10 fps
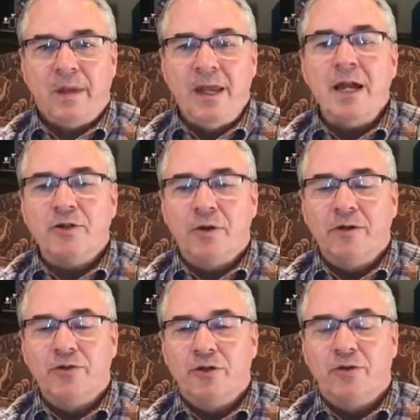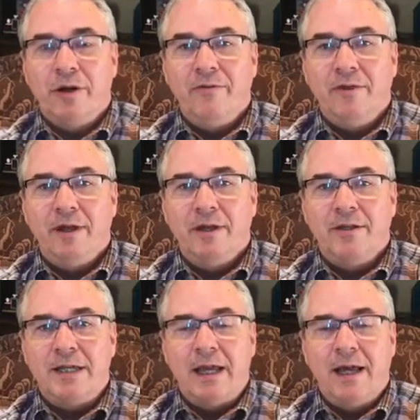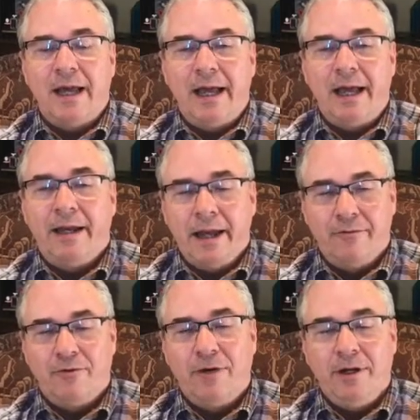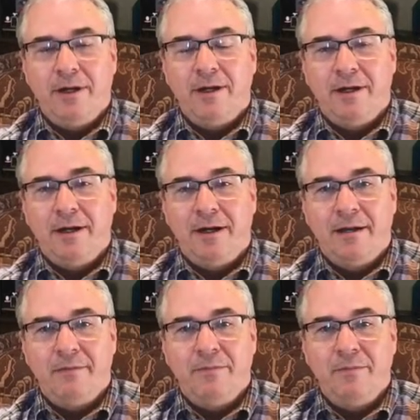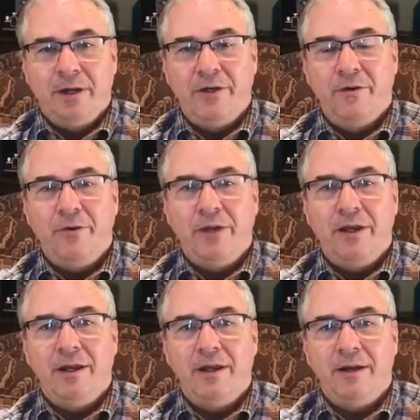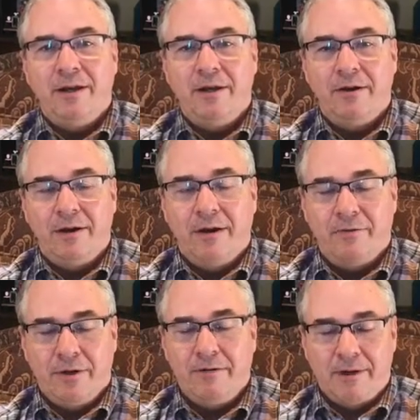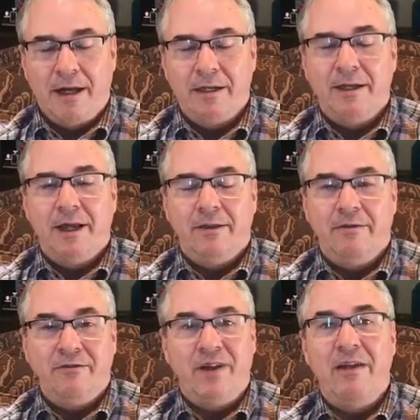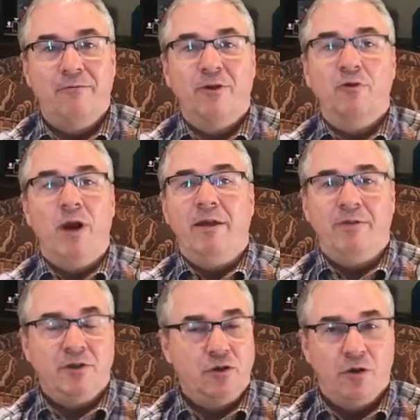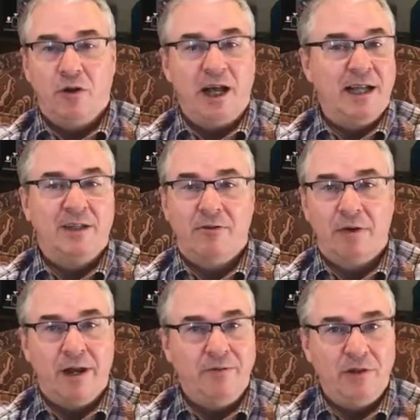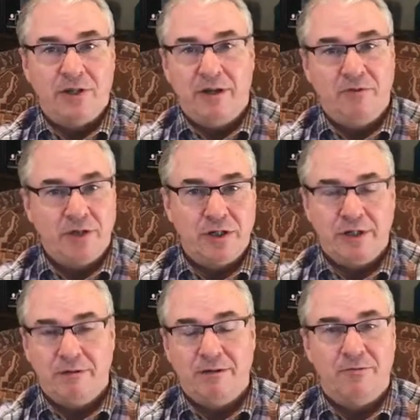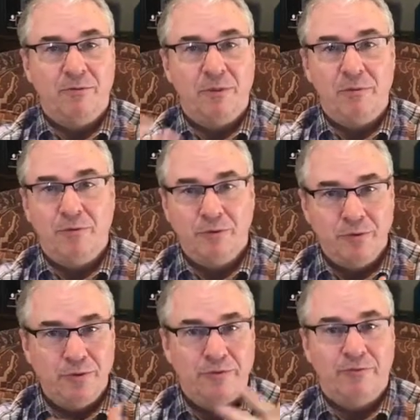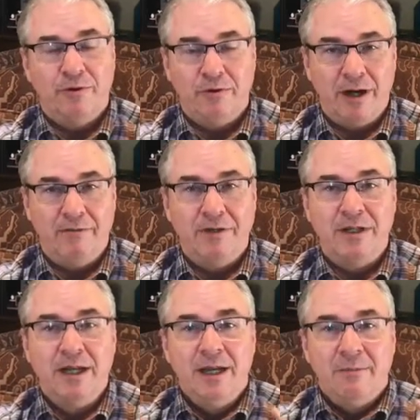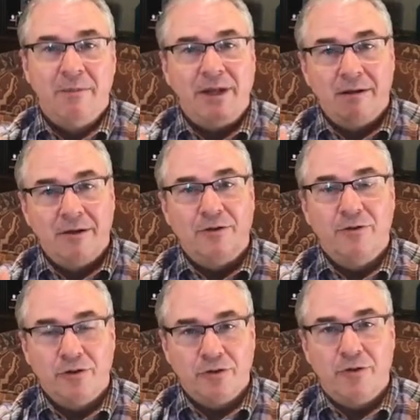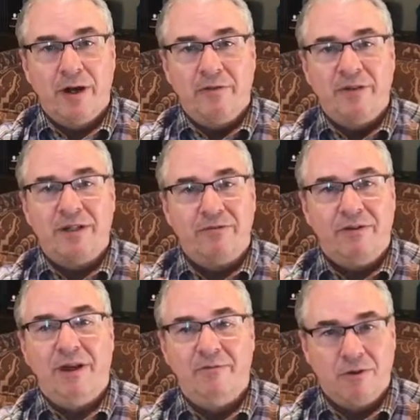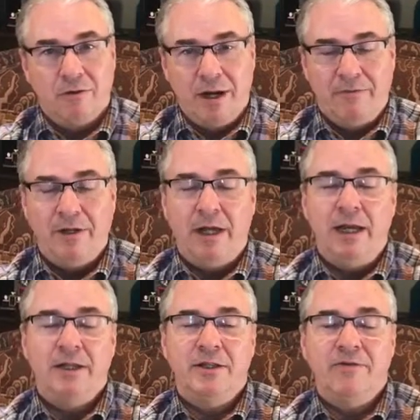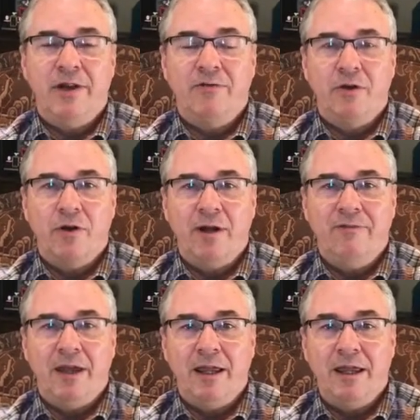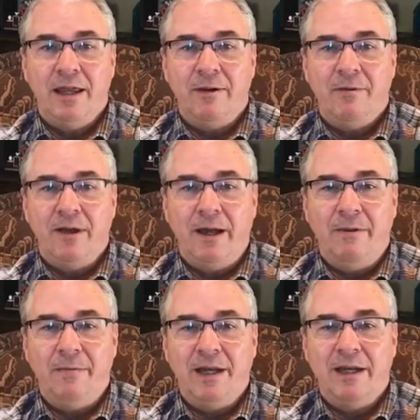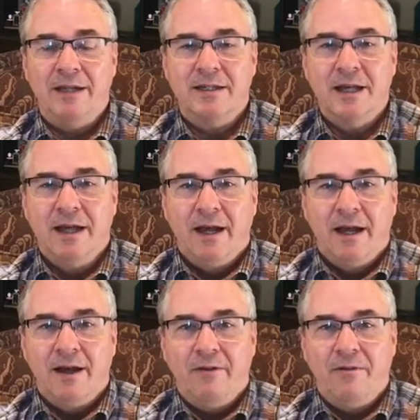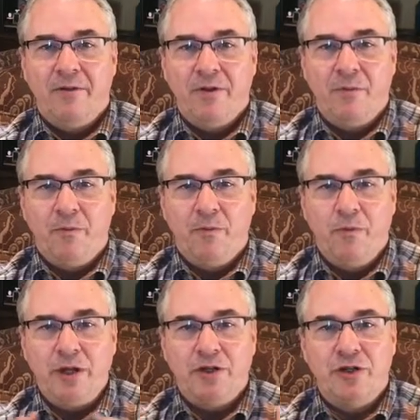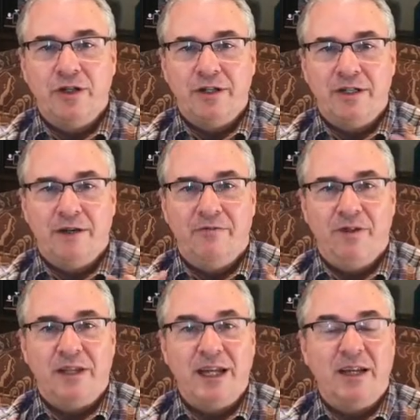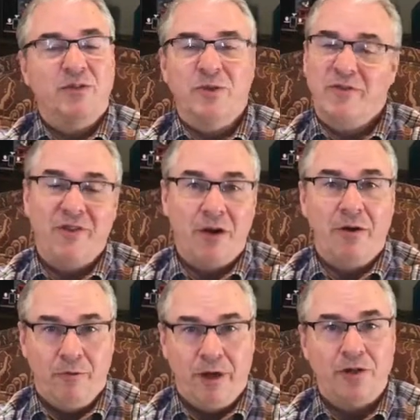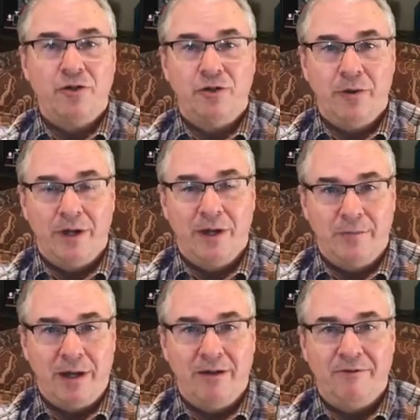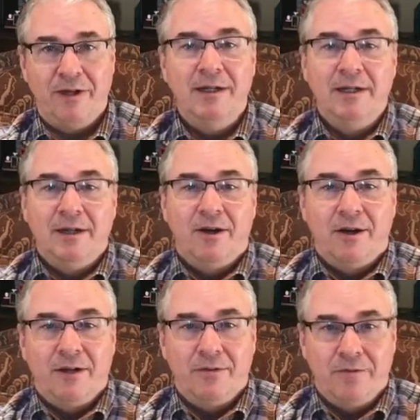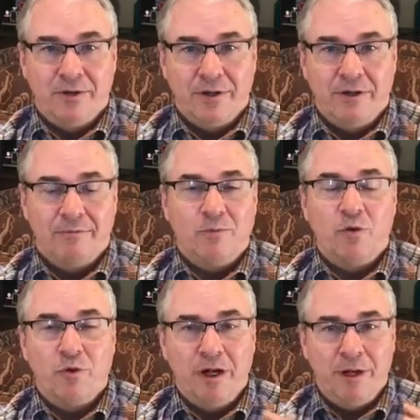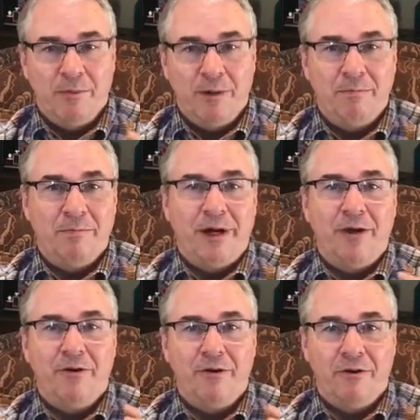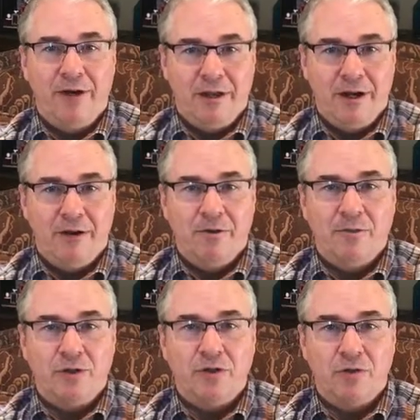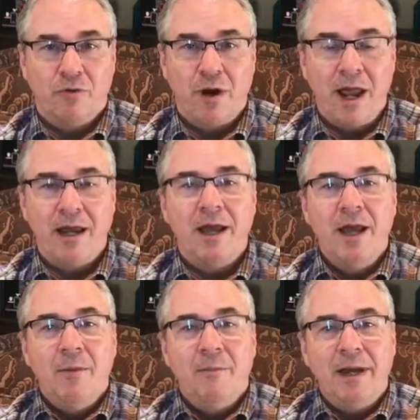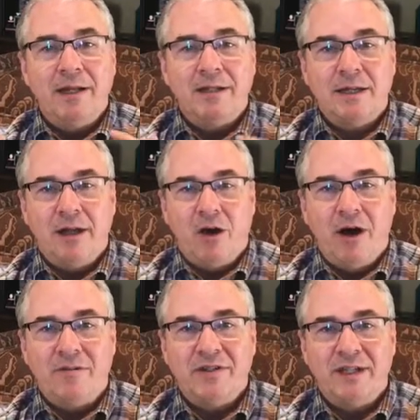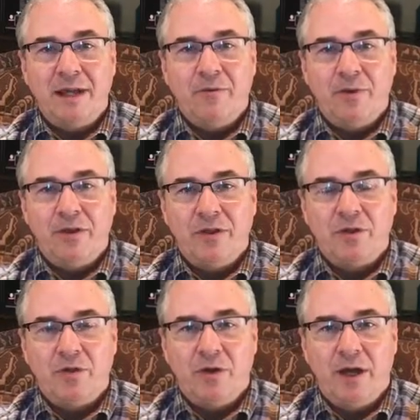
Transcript: Yeah, so Uncle Joe's gravy is at every meal, at every holiday, the favorite gravy. So there are lots of gravies. Obviously, different people do different gravies, but Uncle Joe's gravy is the favorite gravy, and it's the favorite gravy, I think, because of the richness of the taste. So it's very rich. You end up having all of the cream and butter in there, which is great, but it's offset with this